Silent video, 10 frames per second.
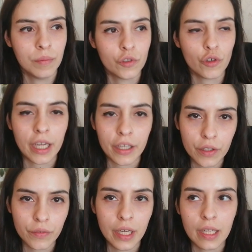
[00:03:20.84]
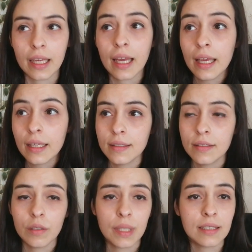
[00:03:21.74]
Dracula fan, I
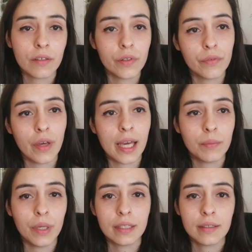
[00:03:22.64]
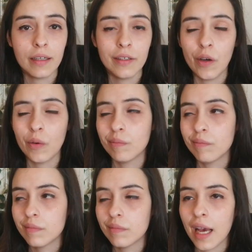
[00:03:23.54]
consider myself a fan, but
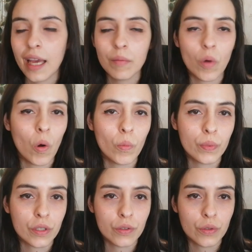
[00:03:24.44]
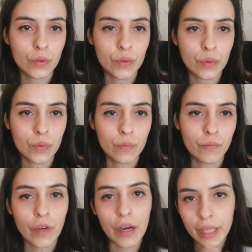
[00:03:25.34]
I'm open to
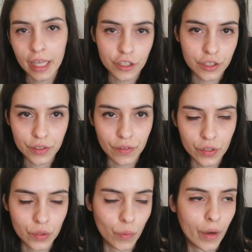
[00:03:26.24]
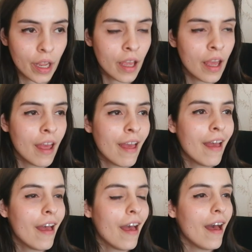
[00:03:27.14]
variations of the story,
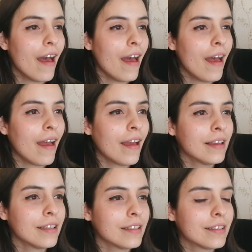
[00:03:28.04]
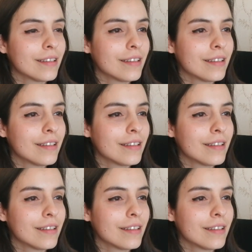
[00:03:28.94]
and